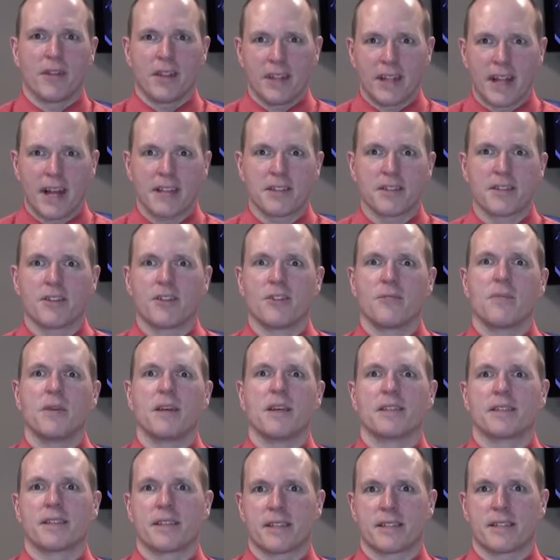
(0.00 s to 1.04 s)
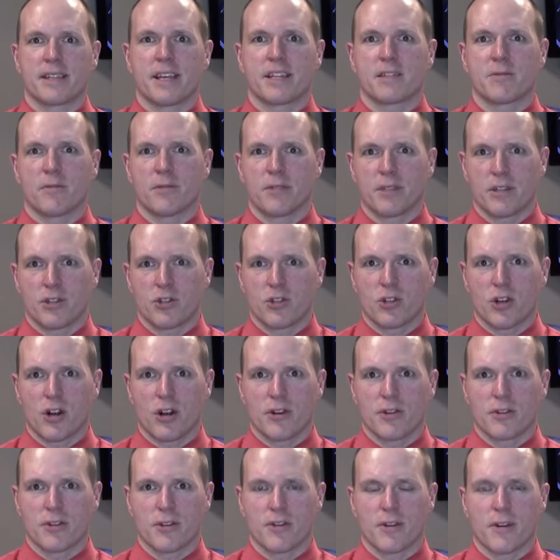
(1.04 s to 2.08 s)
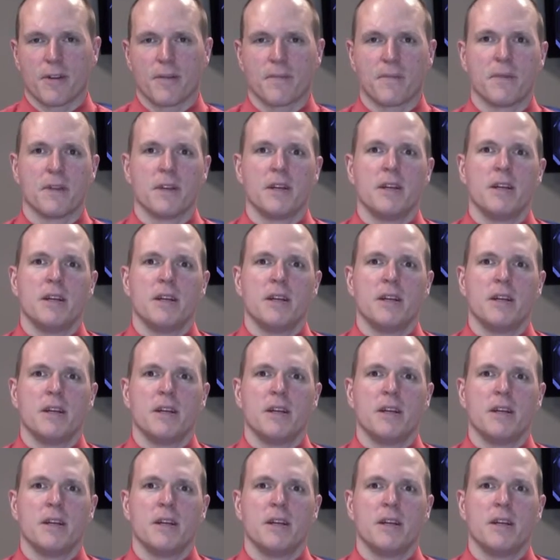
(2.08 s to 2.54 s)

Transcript: then that's going to be a successful discharge. All right?